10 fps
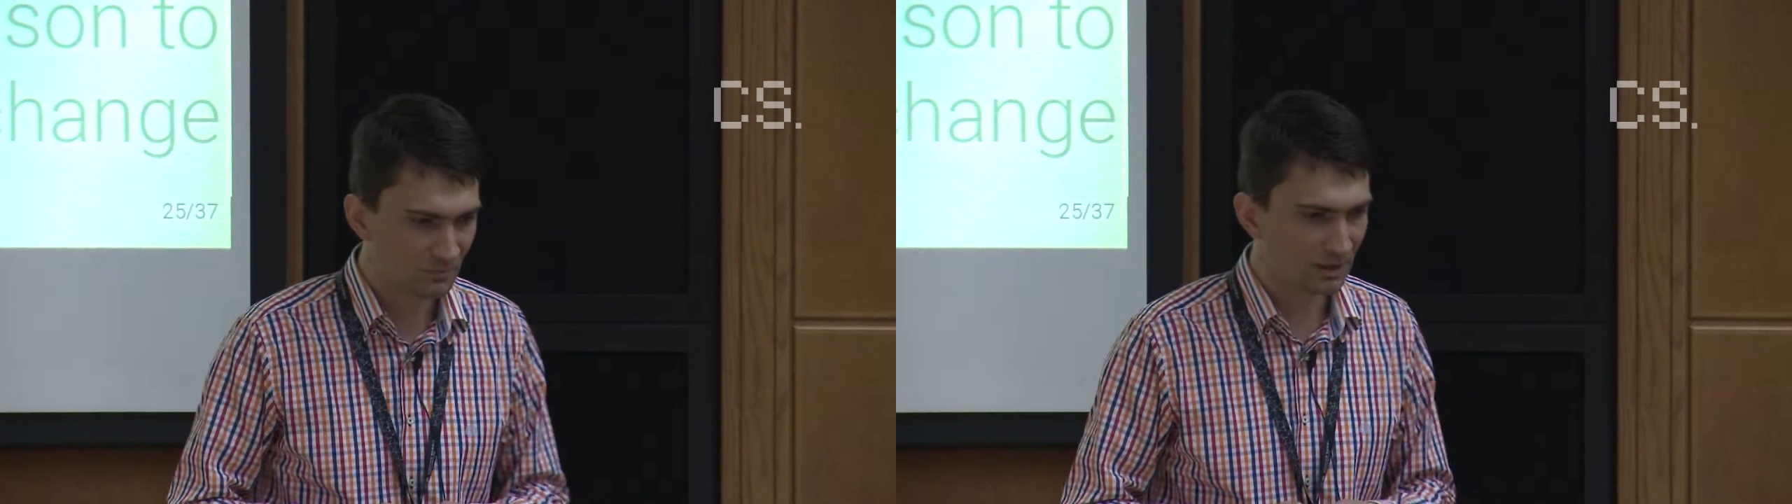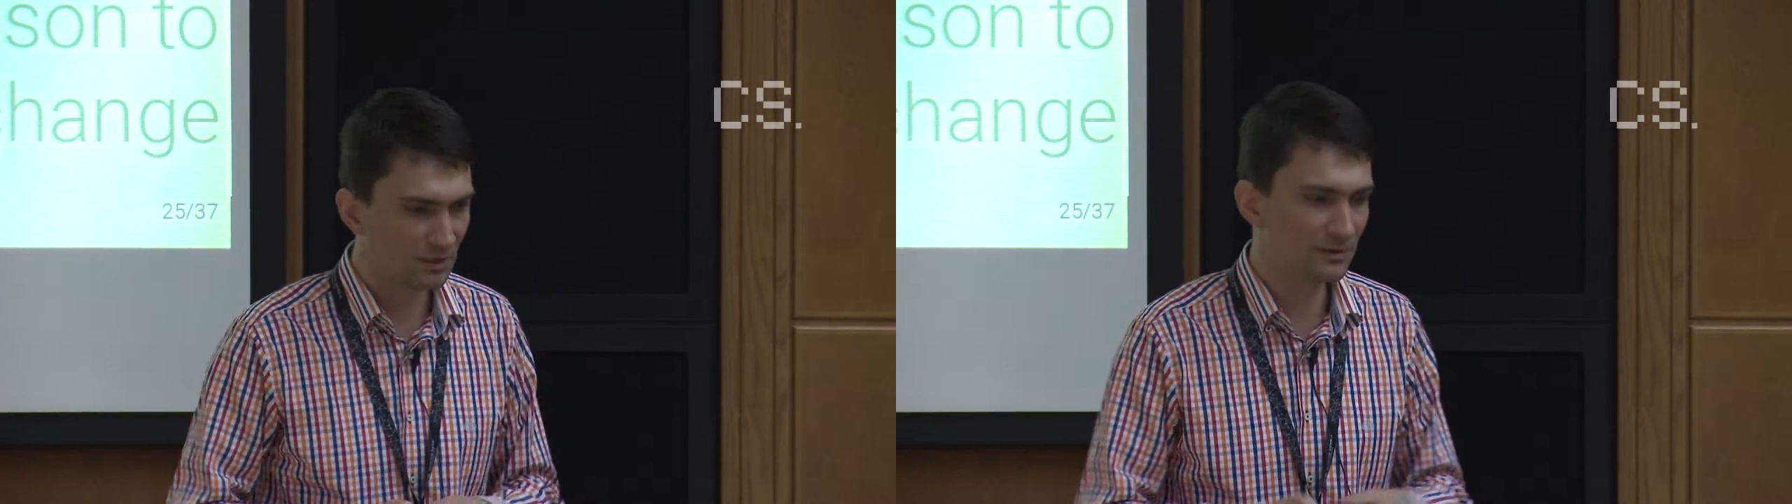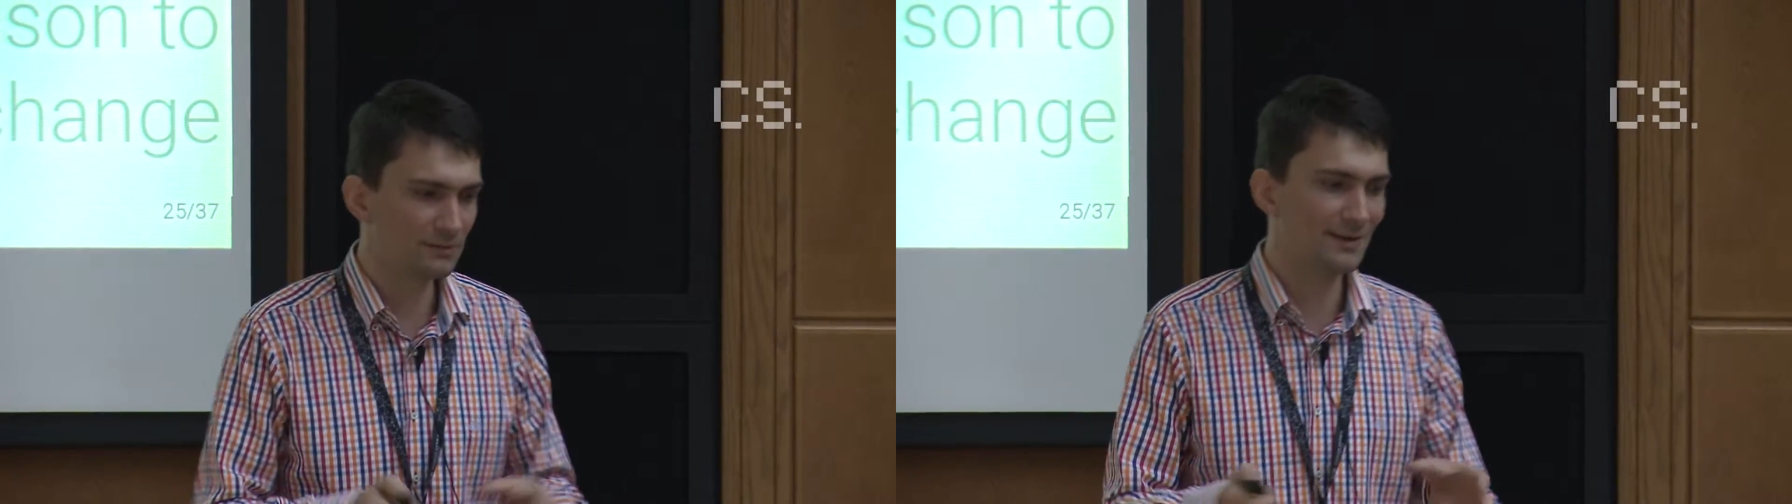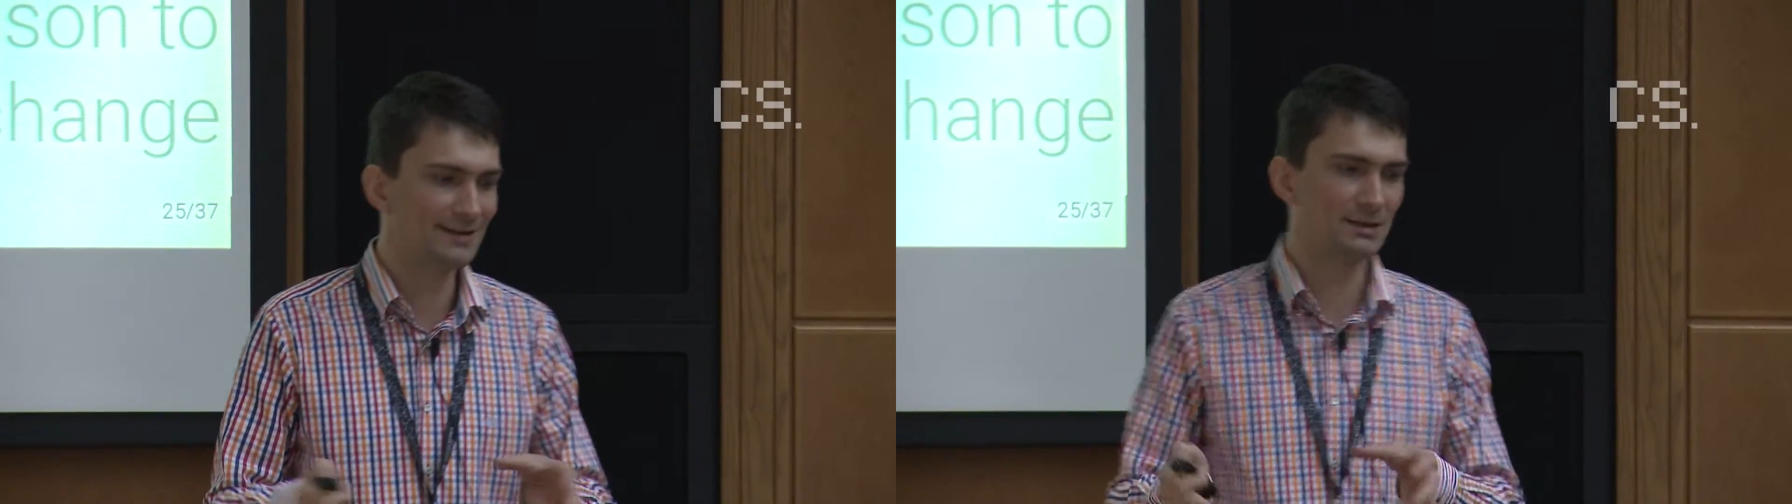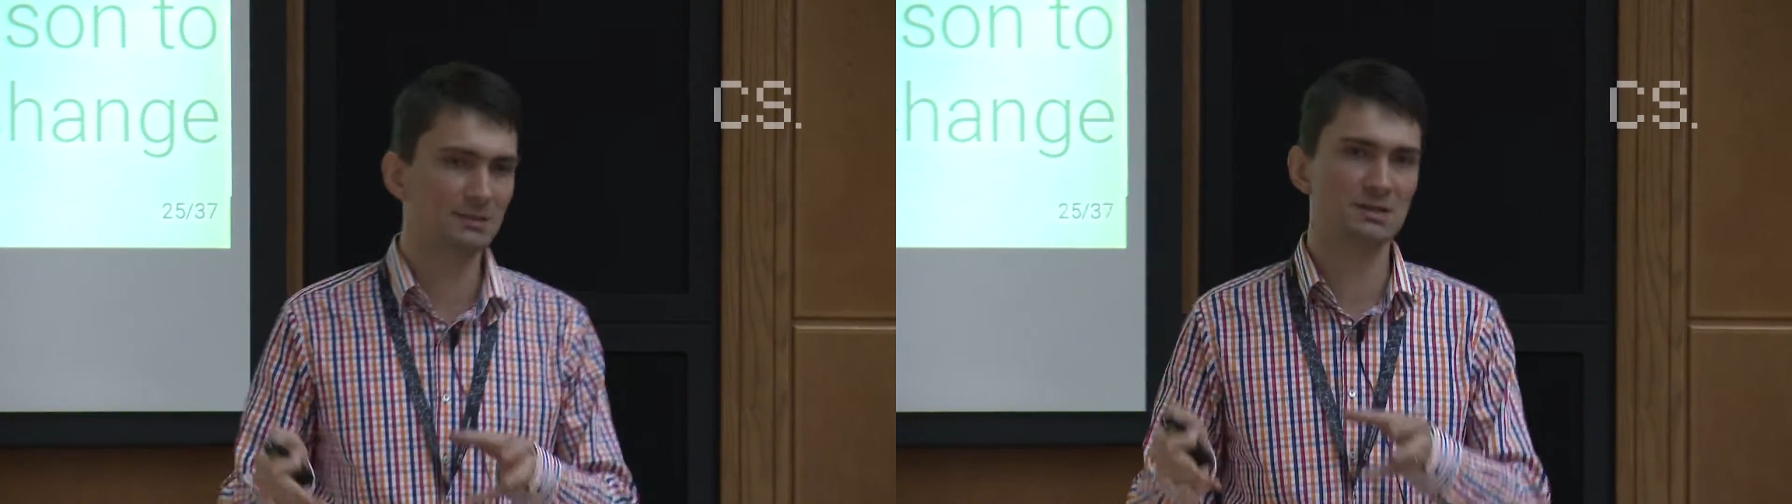You will
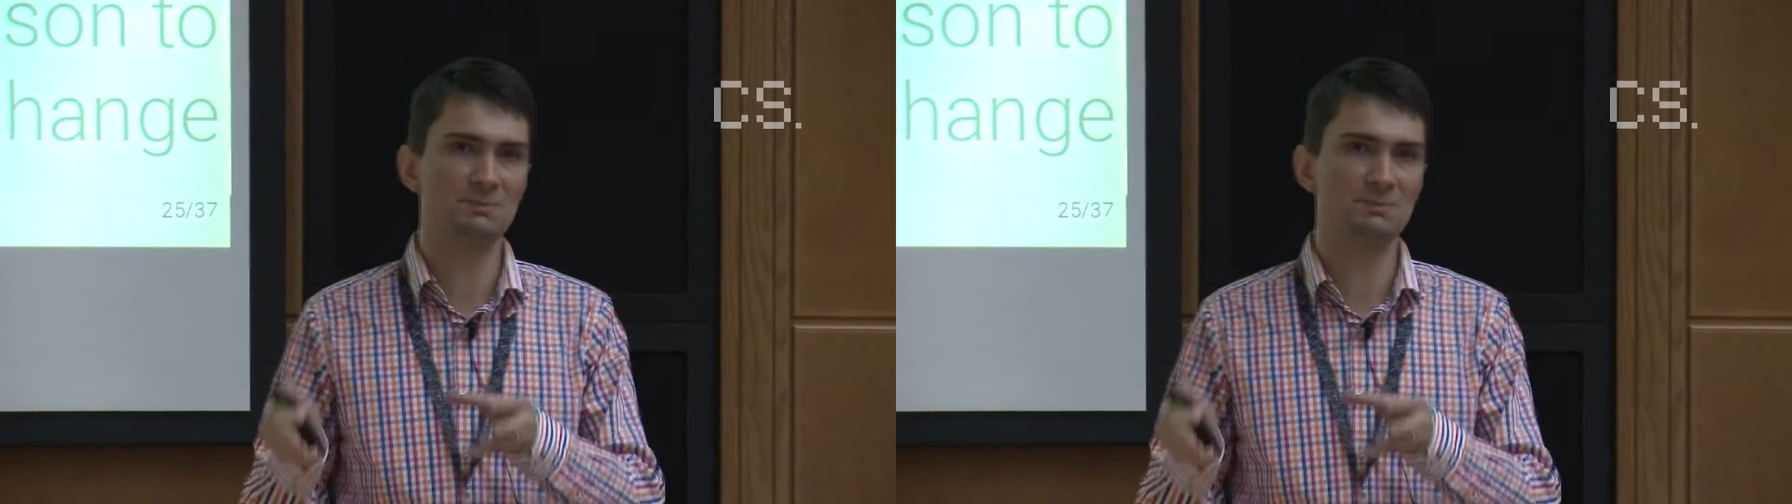find others